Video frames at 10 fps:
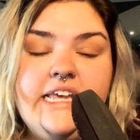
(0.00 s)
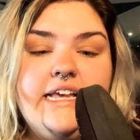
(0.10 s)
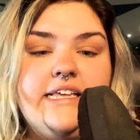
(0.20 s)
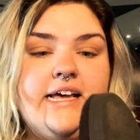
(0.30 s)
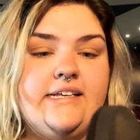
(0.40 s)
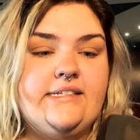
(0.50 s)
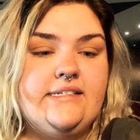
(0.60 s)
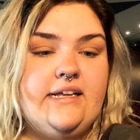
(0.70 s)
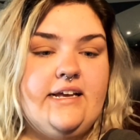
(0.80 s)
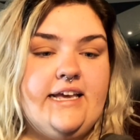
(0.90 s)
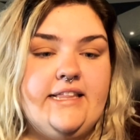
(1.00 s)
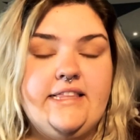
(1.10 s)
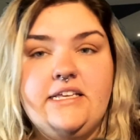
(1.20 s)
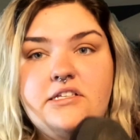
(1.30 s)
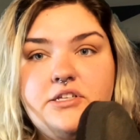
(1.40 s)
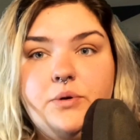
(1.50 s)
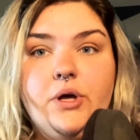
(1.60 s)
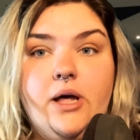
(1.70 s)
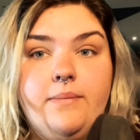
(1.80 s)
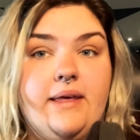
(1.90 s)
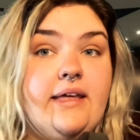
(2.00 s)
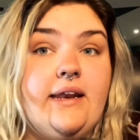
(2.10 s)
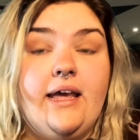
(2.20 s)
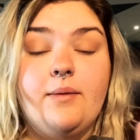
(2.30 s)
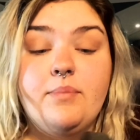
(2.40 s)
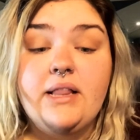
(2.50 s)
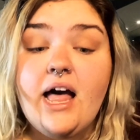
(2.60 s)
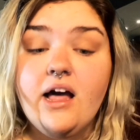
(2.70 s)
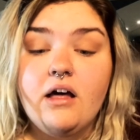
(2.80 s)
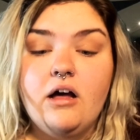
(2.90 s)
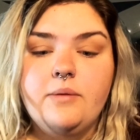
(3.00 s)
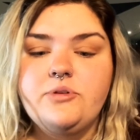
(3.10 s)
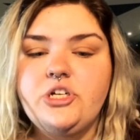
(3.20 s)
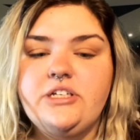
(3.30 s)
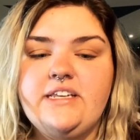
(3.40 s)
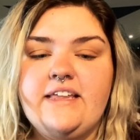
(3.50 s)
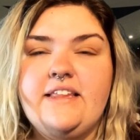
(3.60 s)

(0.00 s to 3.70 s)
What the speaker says: Yes, again, these do come in a black option and then